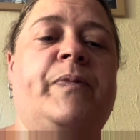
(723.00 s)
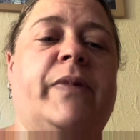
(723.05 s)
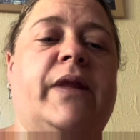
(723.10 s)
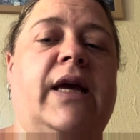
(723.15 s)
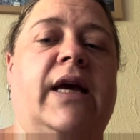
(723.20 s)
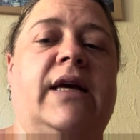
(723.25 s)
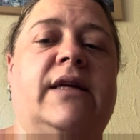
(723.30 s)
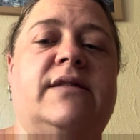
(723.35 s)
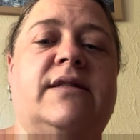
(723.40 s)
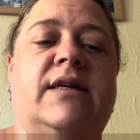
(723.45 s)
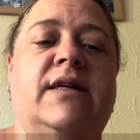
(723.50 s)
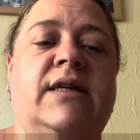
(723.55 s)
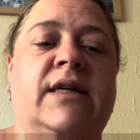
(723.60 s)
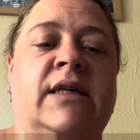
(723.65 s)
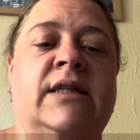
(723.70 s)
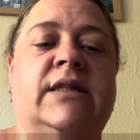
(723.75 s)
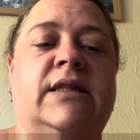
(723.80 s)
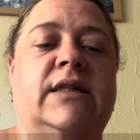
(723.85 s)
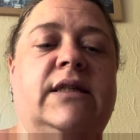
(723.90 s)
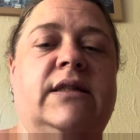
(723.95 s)
it's
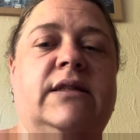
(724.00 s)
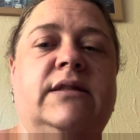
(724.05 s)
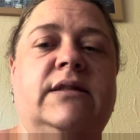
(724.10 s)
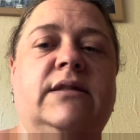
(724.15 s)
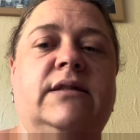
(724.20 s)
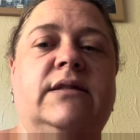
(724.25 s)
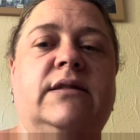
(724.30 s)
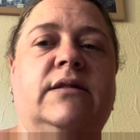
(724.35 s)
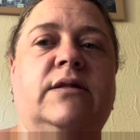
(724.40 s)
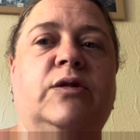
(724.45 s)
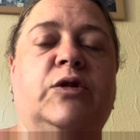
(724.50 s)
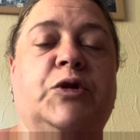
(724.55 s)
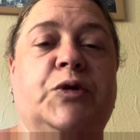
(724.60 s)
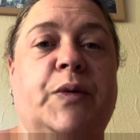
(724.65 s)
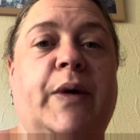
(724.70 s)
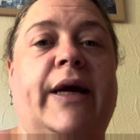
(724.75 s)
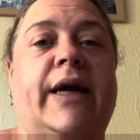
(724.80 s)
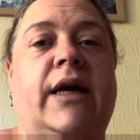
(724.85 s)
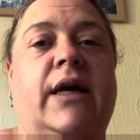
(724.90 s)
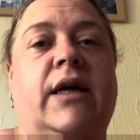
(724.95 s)
gonna
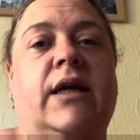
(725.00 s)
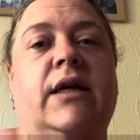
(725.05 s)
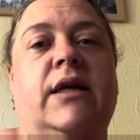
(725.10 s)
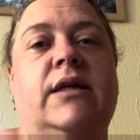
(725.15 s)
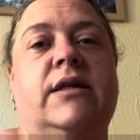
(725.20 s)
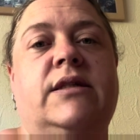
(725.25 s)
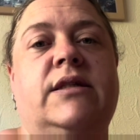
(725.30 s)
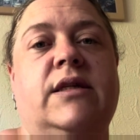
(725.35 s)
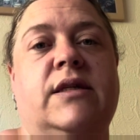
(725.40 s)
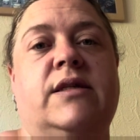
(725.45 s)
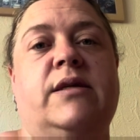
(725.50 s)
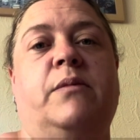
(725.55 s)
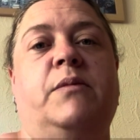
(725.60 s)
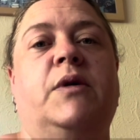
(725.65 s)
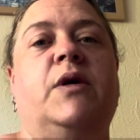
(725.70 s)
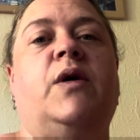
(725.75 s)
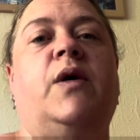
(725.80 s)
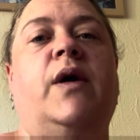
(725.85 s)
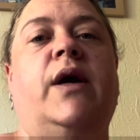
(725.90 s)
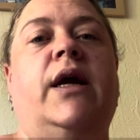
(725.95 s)
shrink to some
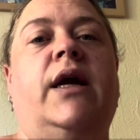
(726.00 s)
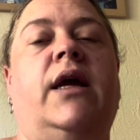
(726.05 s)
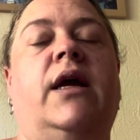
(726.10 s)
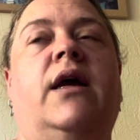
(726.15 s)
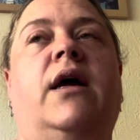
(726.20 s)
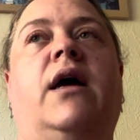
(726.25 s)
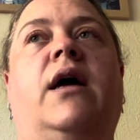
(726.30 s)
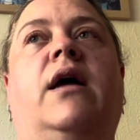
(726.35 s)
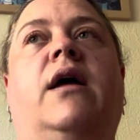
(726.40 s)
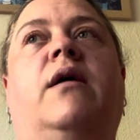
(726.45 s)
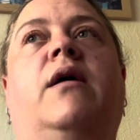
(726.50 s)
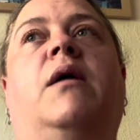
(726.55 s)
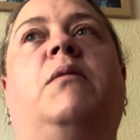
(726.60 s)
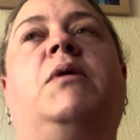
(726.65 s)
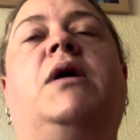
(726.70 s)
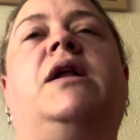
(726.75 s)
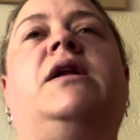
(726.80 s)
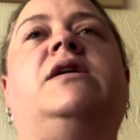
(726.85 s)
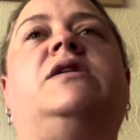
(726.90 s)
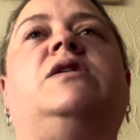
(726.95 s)
degree. I'm
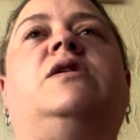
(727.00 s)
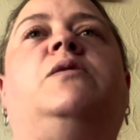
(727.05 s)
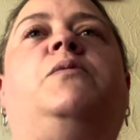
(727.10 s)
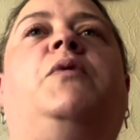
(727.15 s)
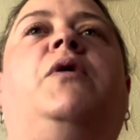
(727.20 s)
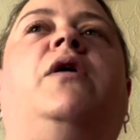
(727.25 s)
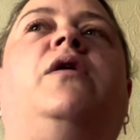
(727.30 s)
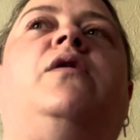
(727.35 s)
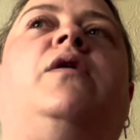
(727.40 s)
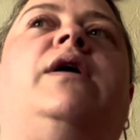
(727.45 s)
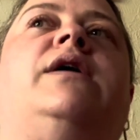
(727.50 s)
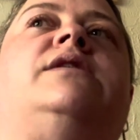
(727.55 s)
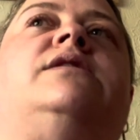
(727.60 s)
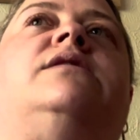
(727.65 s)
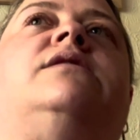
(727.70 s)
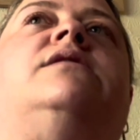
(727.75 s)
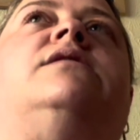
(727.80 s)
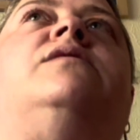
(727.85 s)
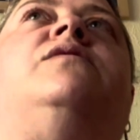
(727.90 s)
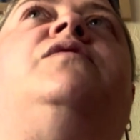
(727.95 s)
gonna do
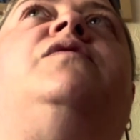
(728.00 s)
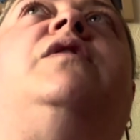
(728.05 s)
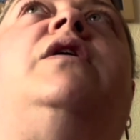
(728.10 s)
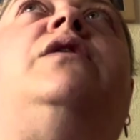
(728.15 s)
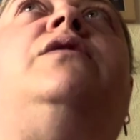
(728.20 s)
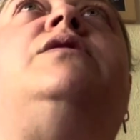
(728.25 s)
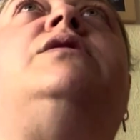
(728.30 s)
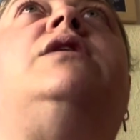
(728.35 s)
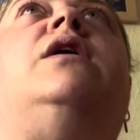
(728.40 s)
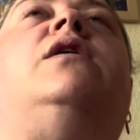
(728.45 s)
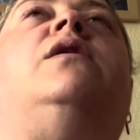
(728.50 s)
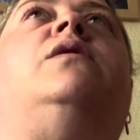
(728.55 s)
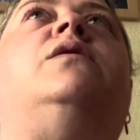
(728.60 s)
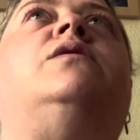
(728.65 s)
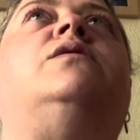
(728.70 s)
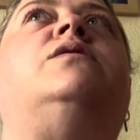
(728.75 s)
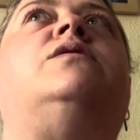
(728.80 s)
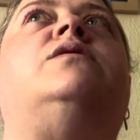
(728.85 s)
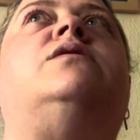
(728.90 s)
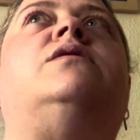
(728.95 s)
progress
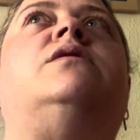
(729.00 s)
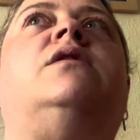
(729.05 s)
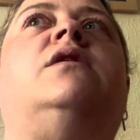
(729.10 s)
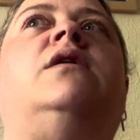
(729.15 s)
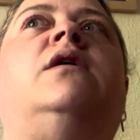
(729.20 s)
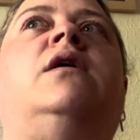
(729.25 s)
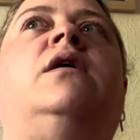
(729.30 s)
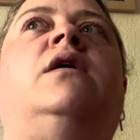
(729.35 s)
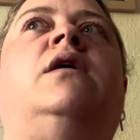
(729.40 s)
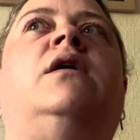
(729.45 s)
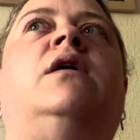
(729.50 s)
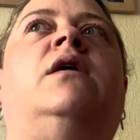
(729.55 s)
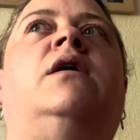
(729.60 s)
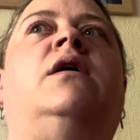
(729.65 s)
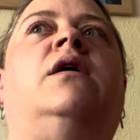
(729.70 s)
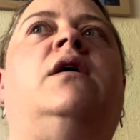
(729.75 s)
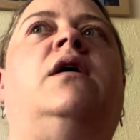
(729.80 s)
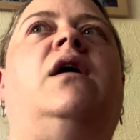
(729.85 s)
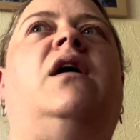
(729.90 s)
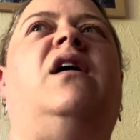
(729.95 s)
photos
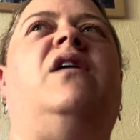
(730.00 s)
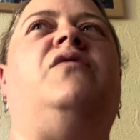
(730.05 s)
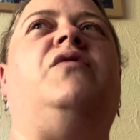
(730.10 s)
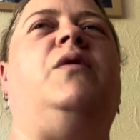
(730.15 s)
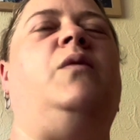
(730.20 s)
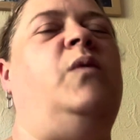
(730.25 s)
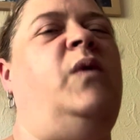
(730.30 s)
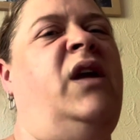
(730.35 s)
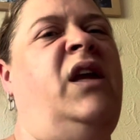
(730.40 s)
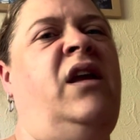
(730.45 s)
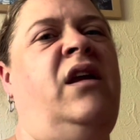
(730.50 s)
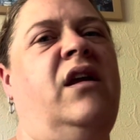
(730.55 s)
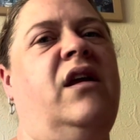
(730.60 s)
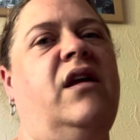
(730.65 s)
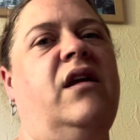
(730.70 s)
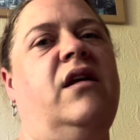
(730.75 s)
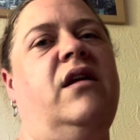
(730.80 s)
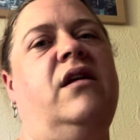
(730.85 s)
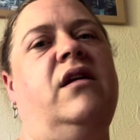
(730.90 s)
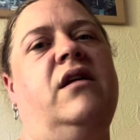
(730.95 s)
every week,
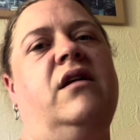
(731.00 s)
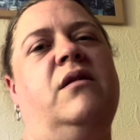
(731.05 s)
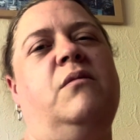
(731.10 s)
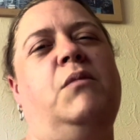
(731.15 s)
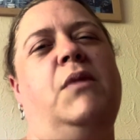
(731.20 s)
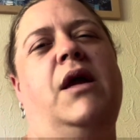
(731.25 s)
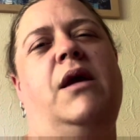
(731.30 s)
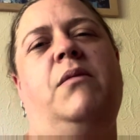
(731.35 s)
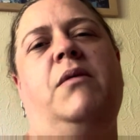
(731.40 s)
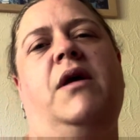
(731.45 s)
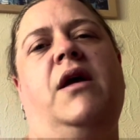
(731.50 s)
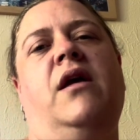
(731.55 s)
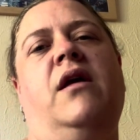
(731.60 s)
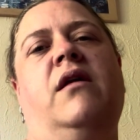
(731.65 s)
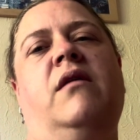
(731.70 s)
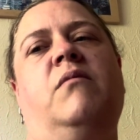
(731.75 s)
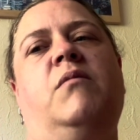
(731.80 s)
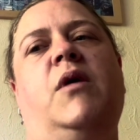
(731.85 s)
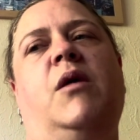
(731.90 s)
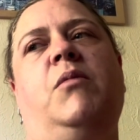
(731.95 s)

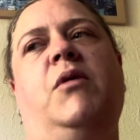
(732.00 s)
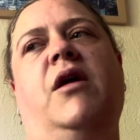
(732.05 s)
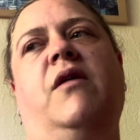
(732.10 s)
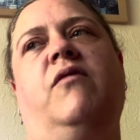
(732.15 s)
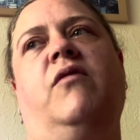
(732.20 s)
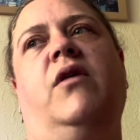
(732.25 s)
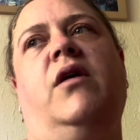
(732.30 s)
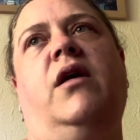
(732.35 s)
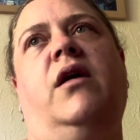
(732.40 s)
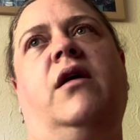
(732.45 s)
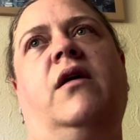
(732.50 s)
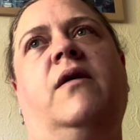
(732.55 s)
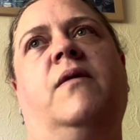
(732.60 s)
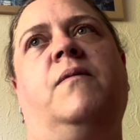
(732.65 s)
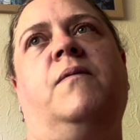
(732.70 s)
maybe every